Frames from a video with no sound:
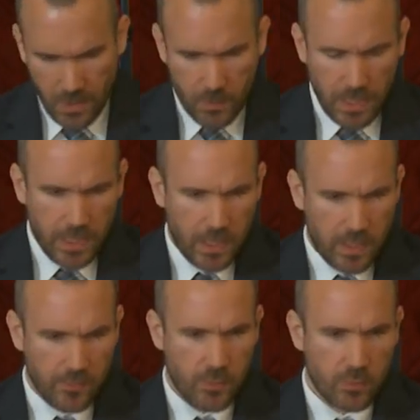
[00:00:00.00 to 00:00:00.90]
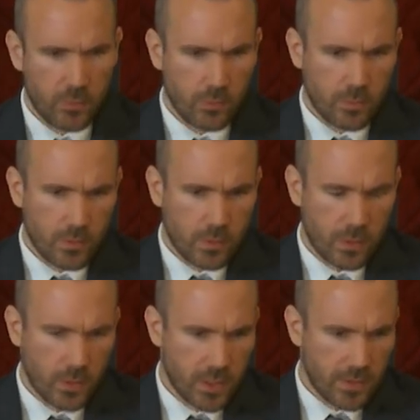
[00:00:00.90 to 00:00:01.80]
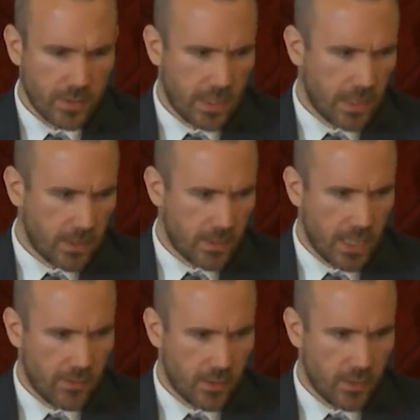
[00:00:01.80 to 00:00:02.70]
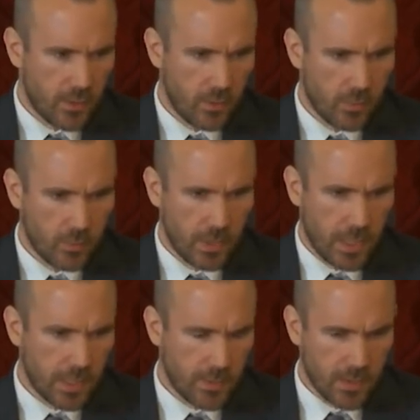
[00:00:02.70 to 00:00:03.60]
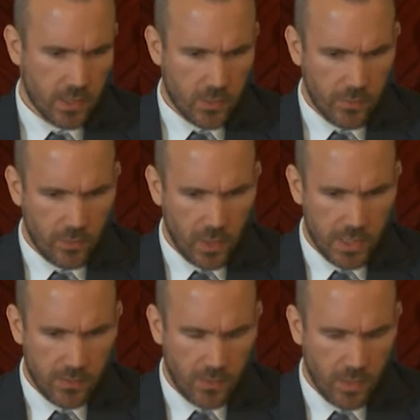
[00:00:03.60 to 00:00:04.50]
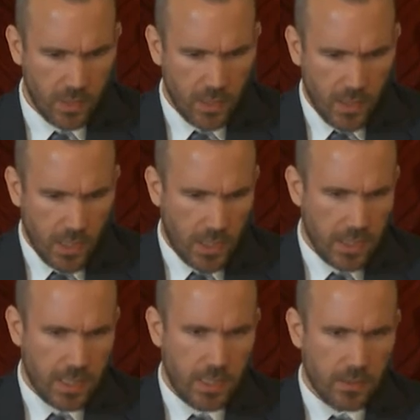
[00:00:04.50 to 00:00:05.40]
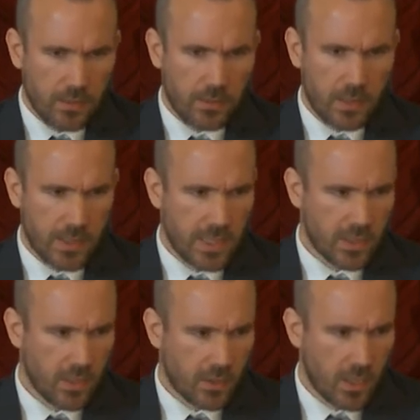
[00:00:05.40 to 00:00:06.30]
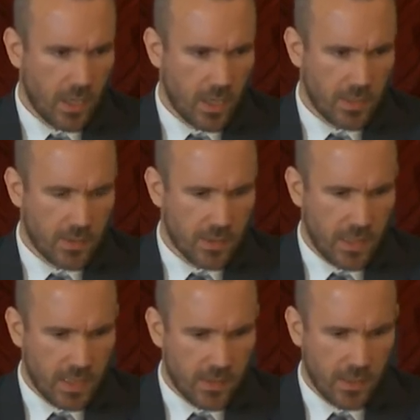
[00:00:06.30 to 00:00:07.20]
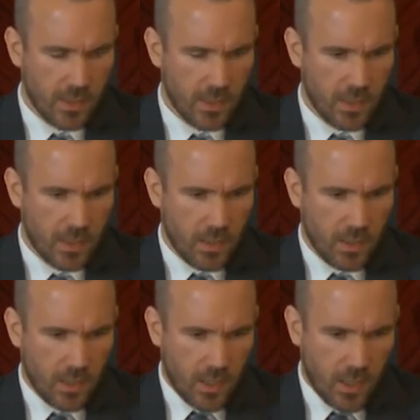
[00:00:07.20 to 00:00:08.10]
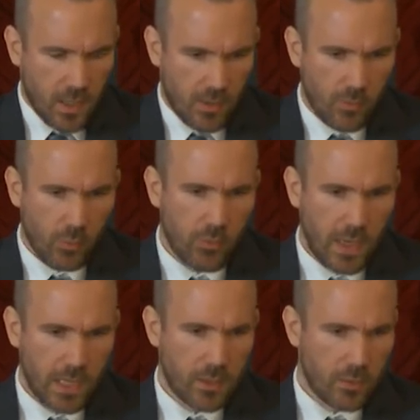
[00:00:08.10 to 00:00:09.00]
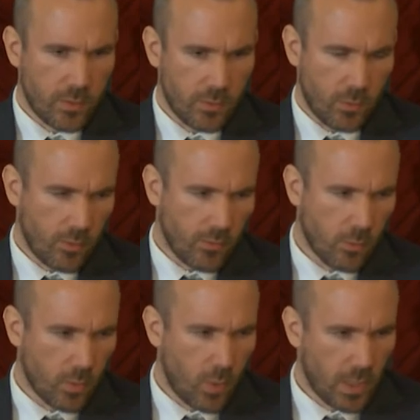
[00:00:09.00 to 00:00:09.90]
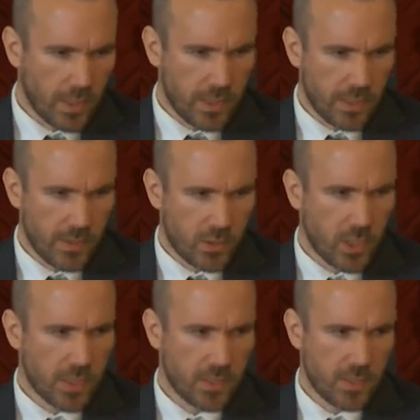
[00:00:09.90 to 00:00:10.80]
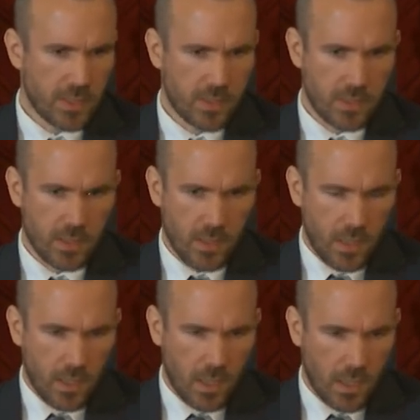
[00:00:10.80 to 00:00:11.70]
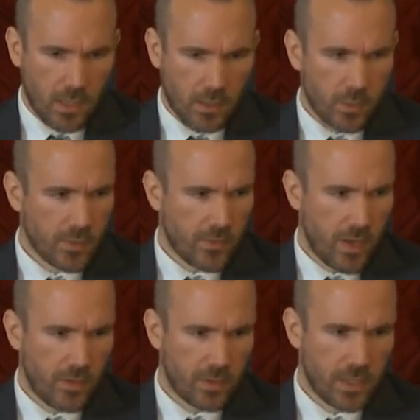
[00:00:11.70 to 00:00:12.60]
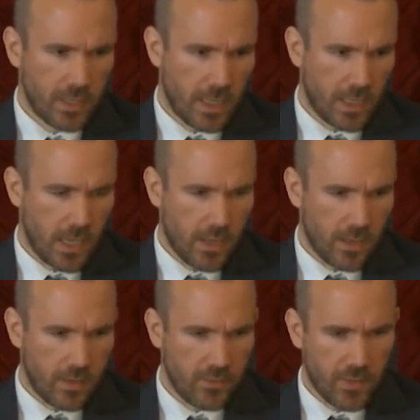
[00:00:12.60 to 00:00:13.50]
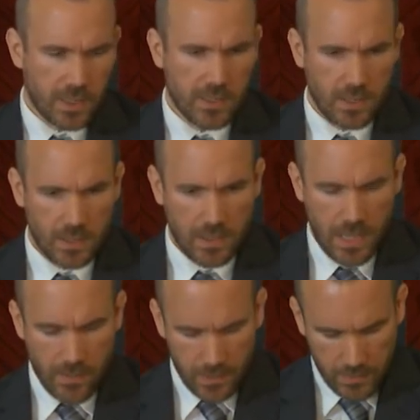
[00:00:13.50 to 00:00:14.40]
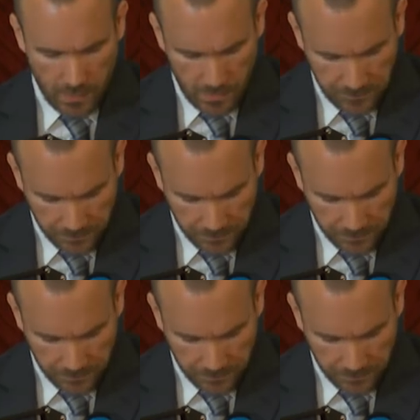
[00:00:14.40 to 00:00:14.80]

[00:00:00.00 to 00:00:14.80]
But if you look at, say, David Hume, the 18th century philosopher, he, in a sense, concurs and says that of all values or of all qualities, justice goes further than any other in fixing the character.